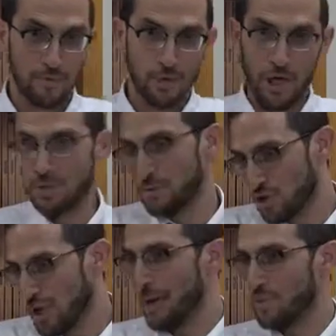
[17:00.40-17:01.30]
The husband
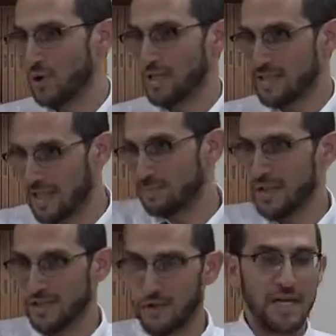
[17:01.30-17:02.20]
should light, because it's his
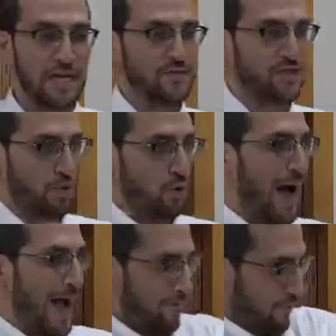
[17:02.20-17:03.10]
mitzvah. He gives it to the
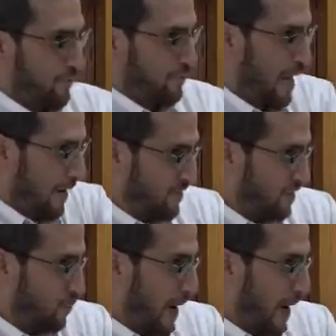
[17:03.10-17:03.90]
wife. Obviously, it's the